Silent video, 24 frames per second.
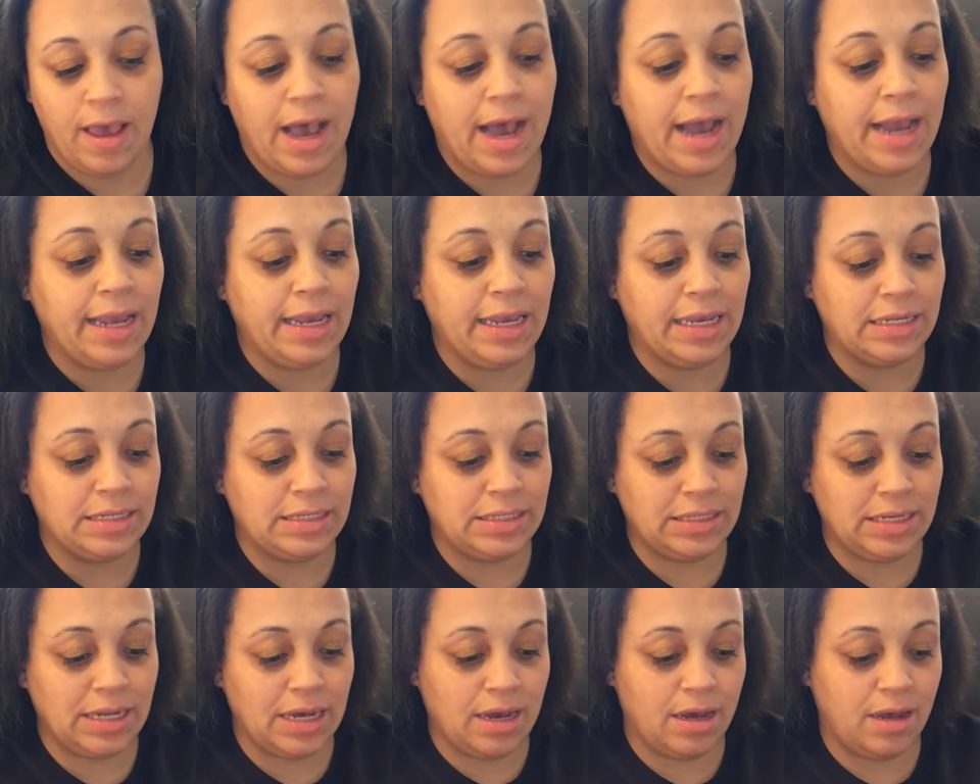I
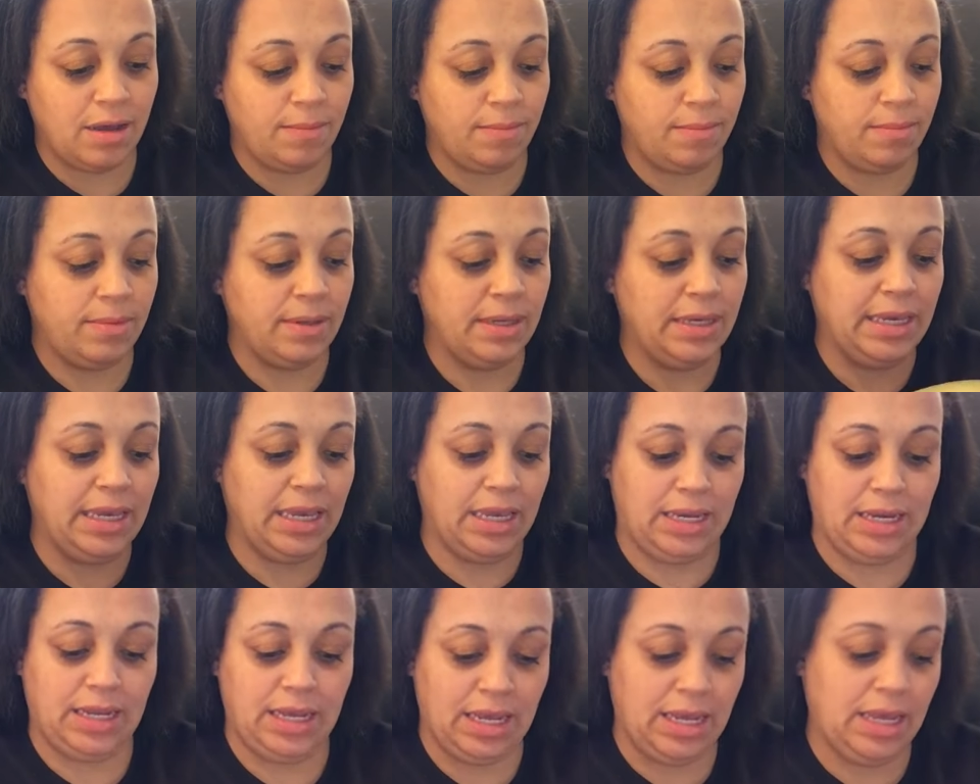ended up
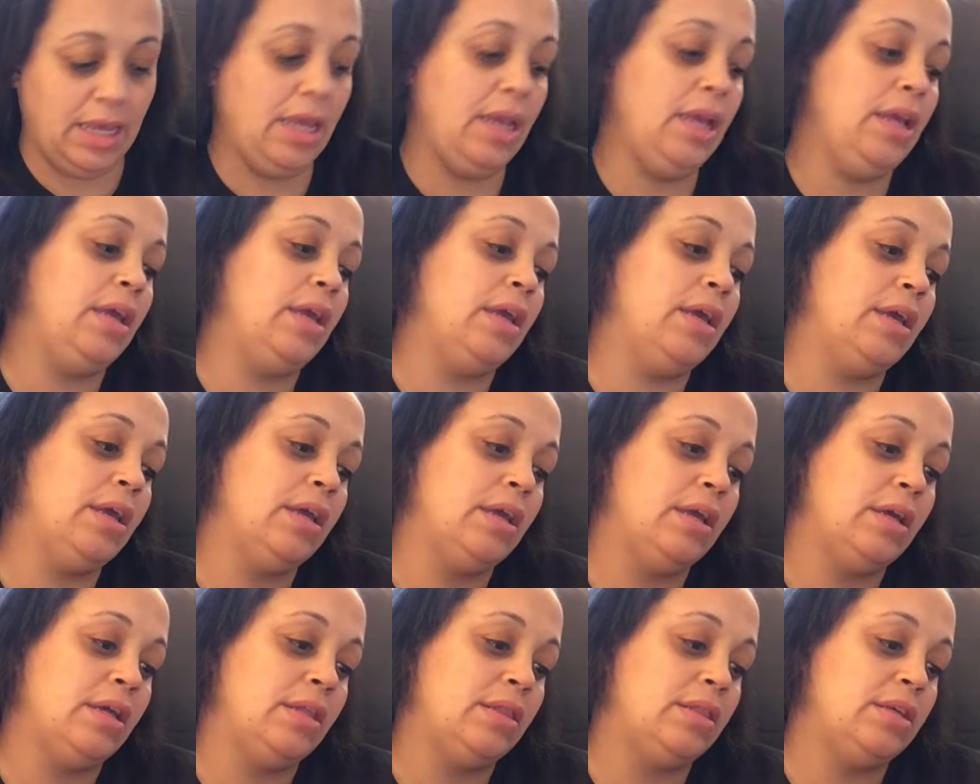getting,
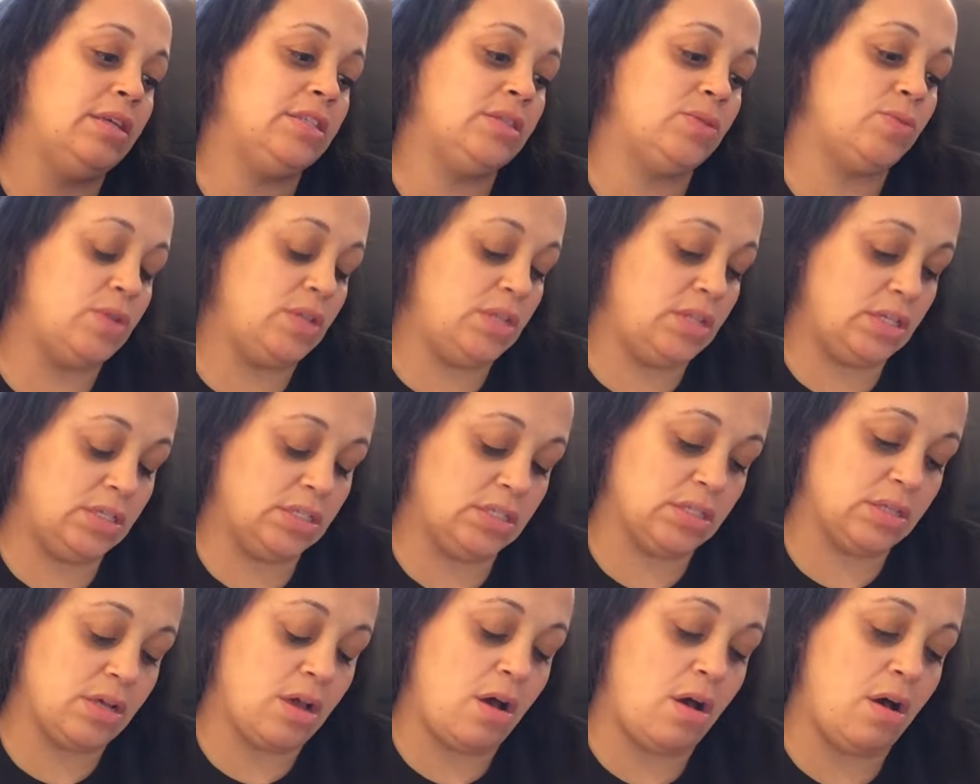this one
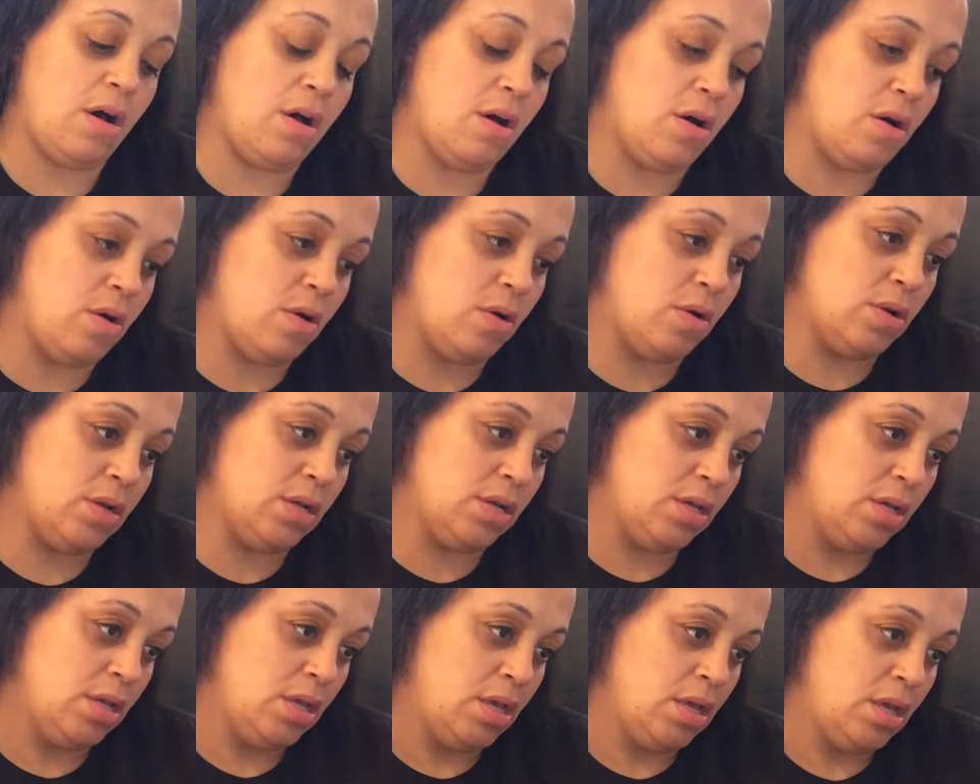is
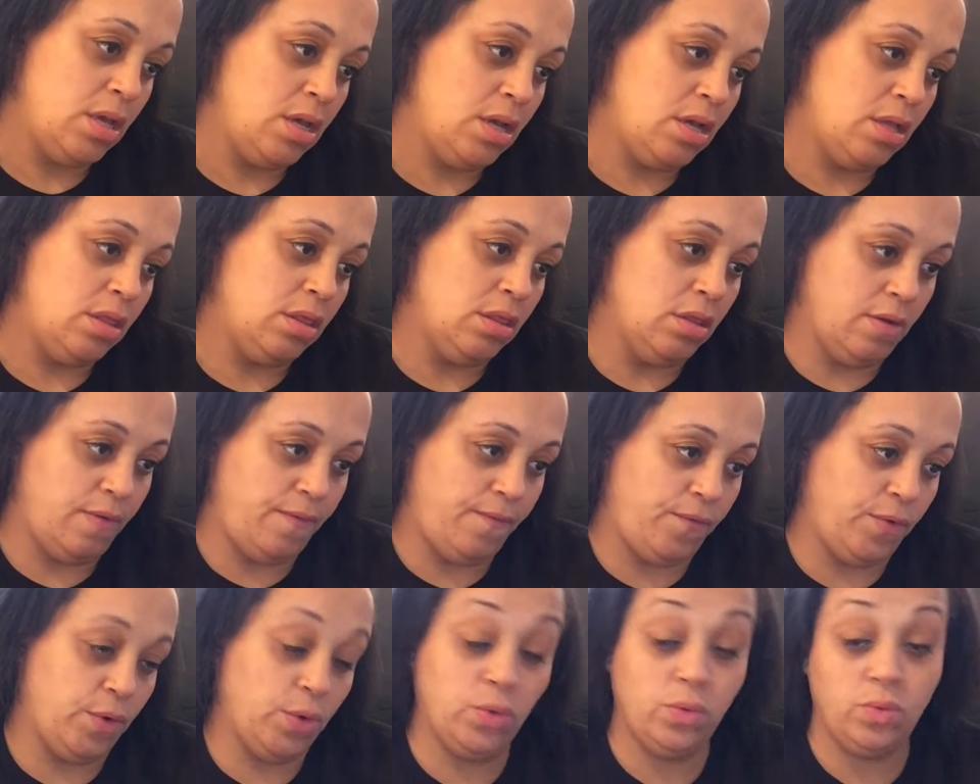called The
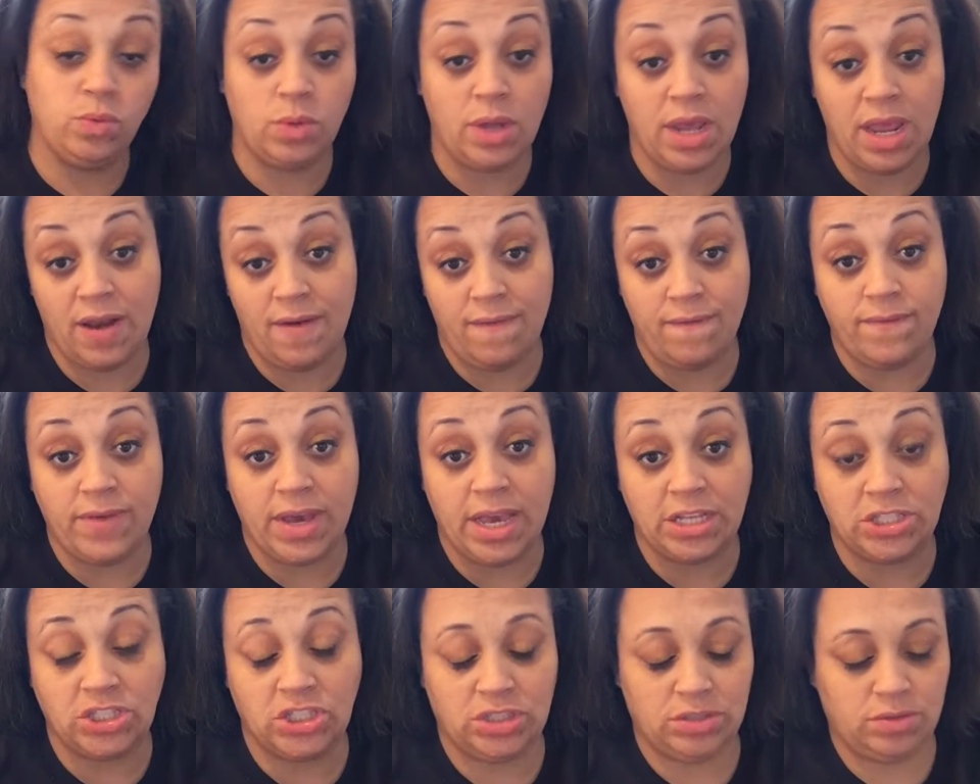Fruit and
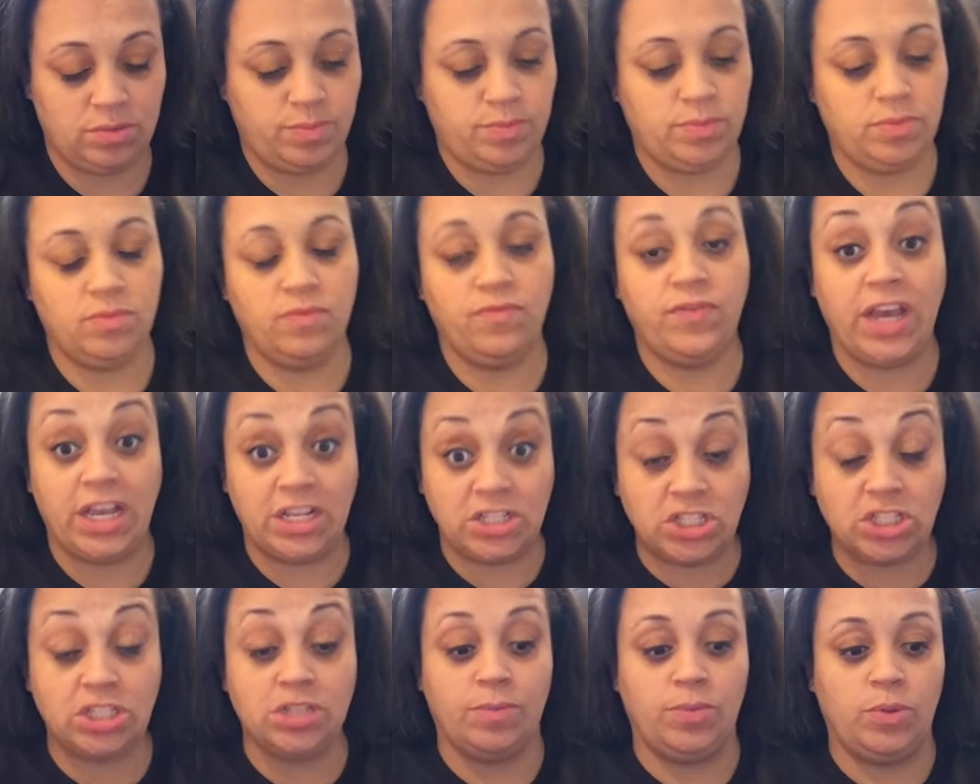
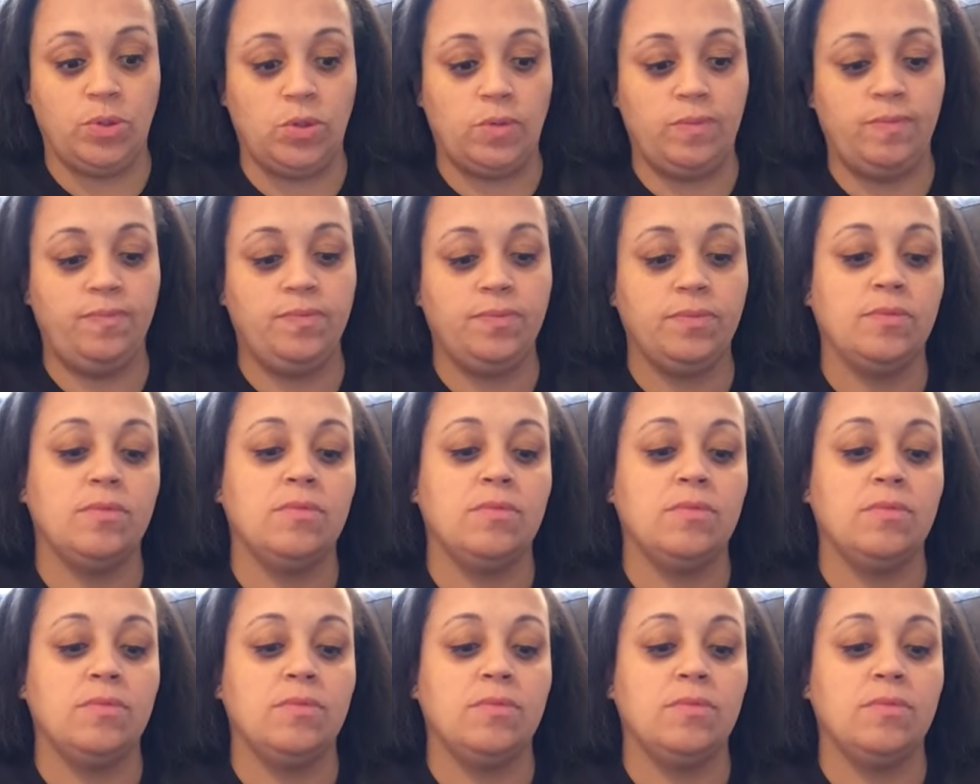Vegetable.